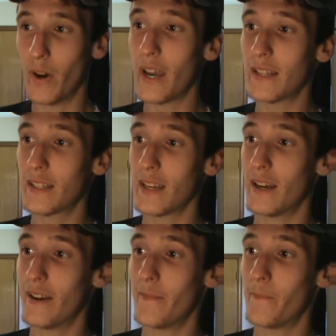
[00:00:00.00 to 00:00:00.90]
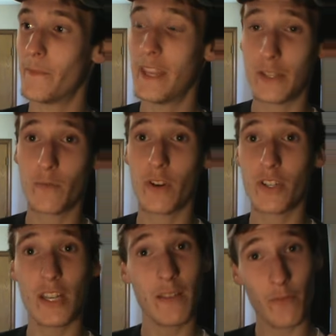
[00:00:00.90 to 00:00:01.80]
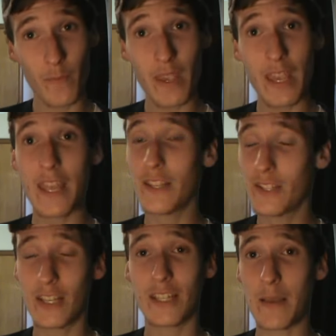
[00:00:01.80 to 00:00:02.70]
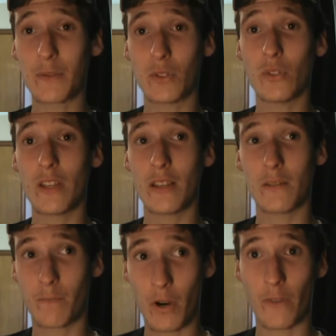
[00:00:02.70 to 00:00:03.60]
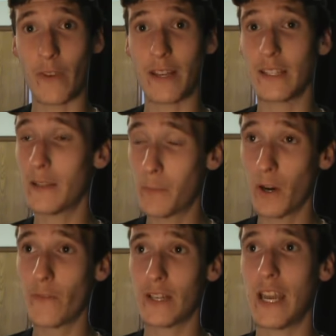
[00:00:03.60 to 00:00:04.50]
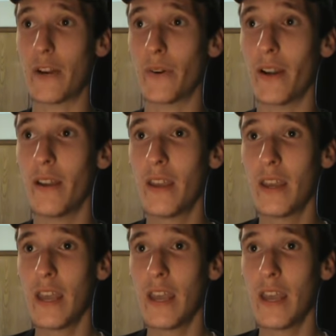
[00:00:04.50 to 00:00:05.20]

But this version, for me, is just absolutely perfect. The perfect Hedorah.